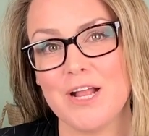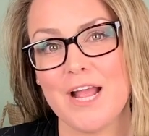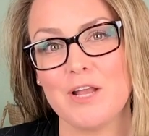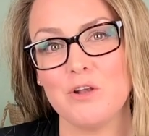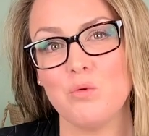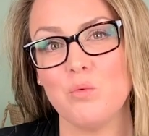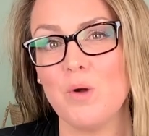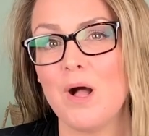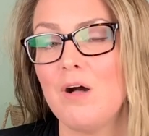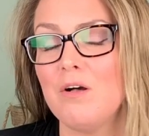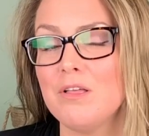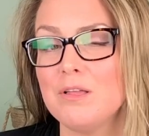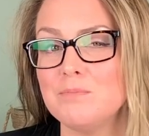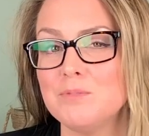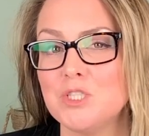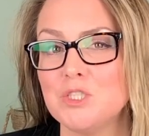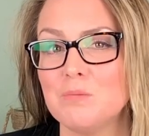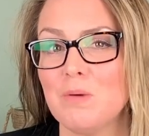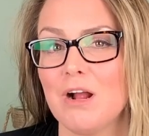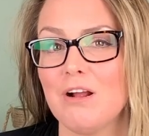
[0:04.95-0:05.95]
and welcome
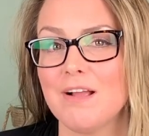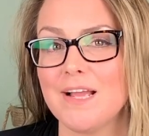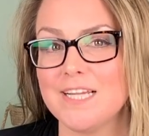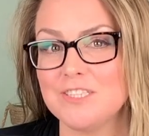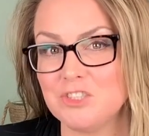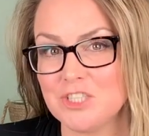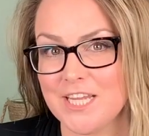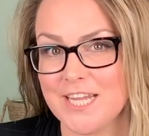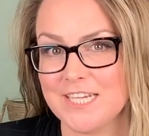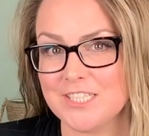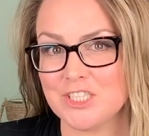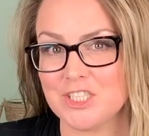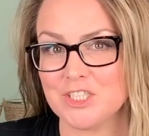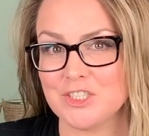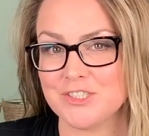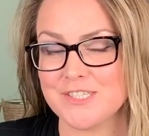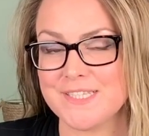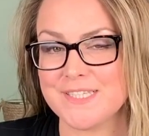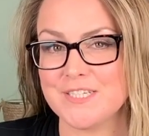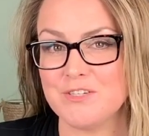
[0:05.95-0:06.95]
to our
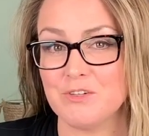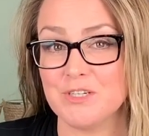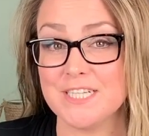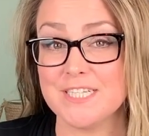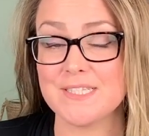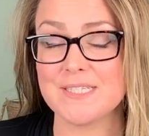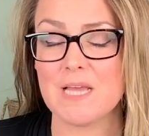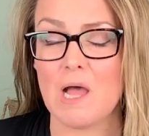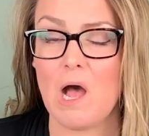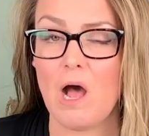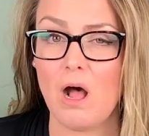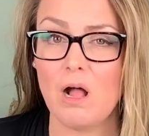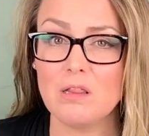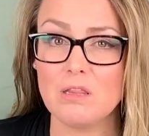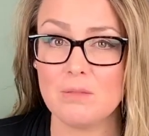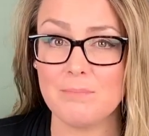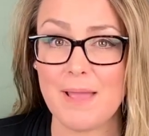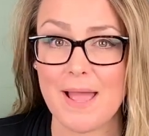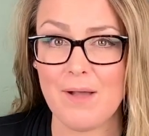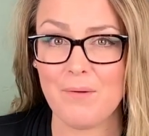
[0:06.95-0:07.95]
educational series
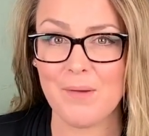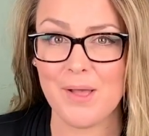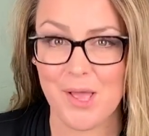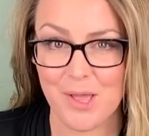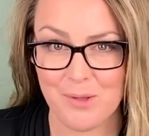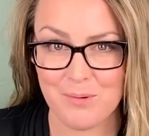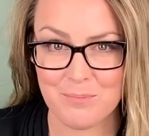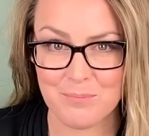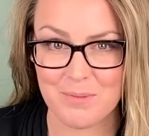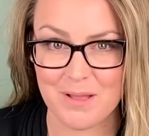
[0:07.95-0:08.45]
all about home